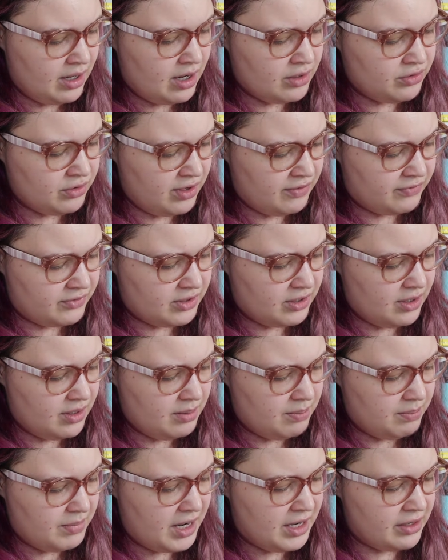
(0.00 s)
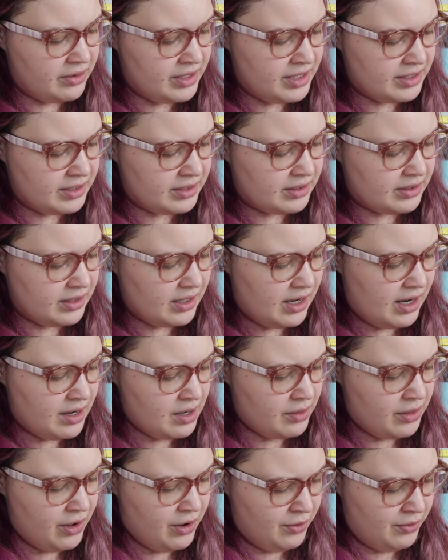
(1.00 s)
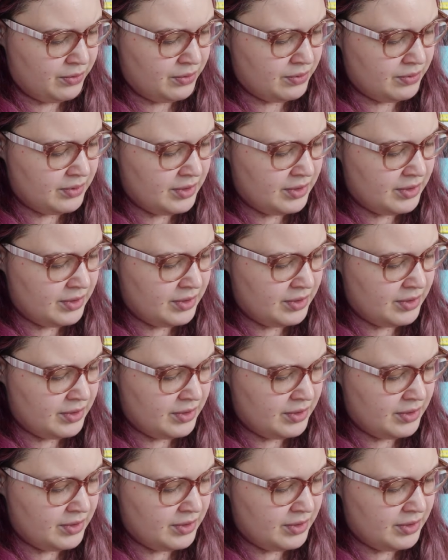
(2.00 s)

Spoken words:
Adrift, penniless, and alone,